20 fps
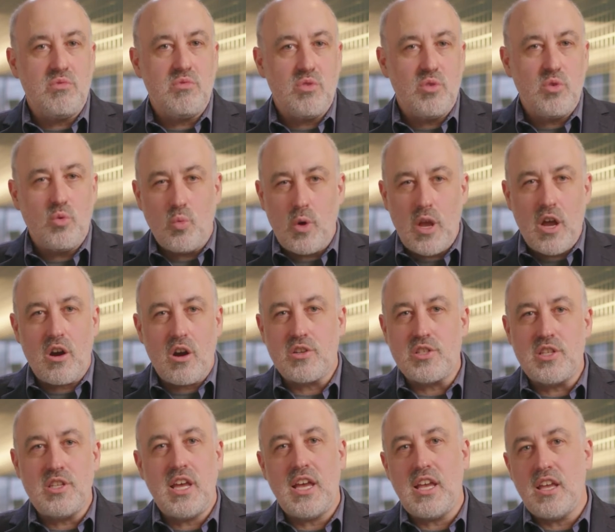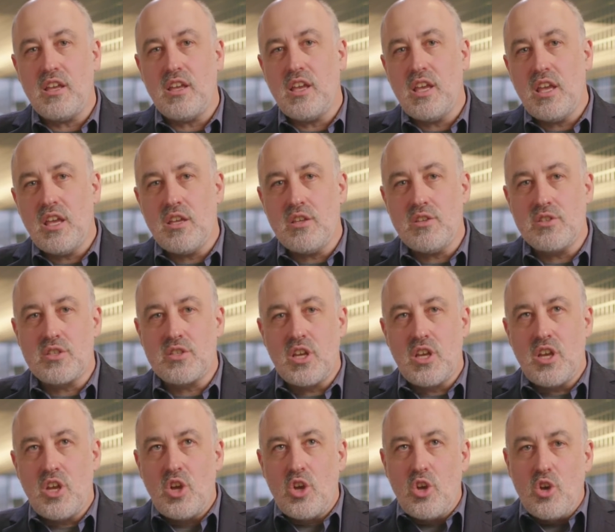that we are today is
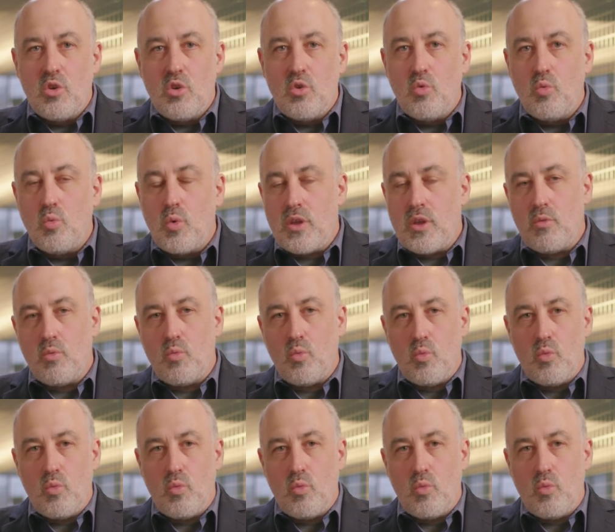we